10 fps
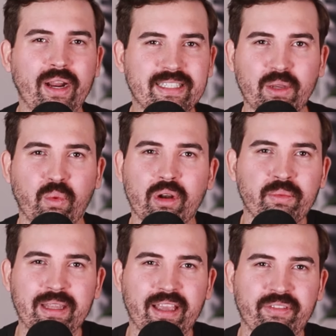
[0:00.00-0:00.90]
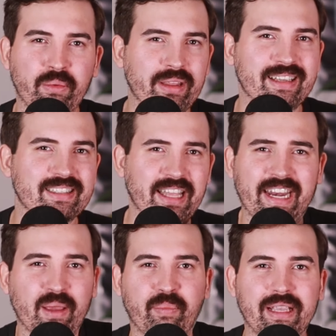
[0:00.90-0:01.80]
Crazy world we live in where this
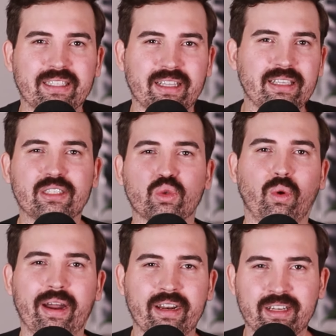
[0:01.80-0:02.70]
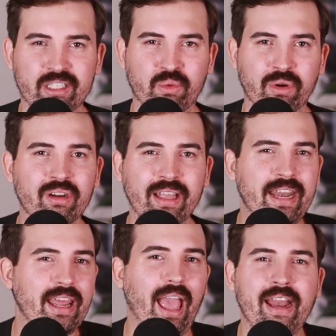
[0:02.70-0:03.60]
lady basically swatted a squirrel
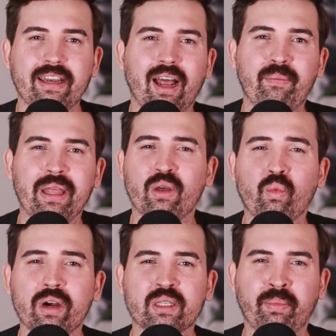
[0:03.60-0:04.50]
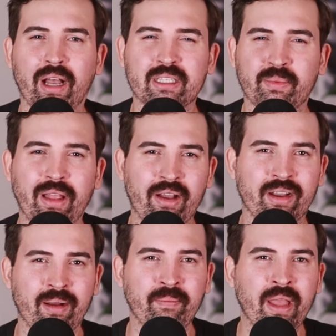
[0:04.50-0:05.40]
and it ended up in the worst possible
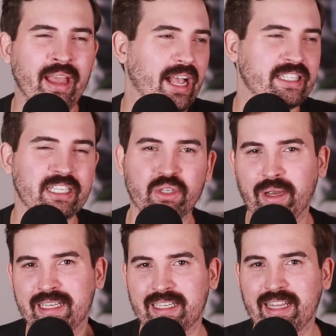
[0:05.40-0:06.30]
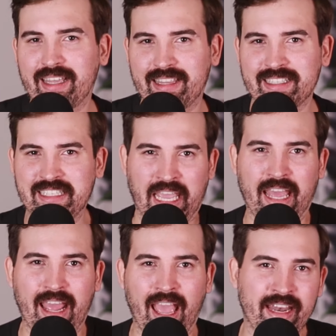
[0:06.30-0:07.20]
outcome a situation like this
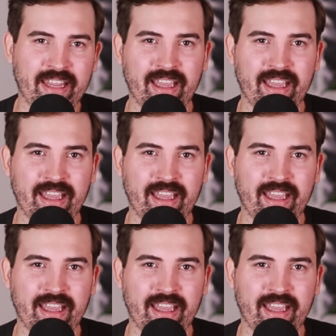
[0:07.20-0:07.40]
can end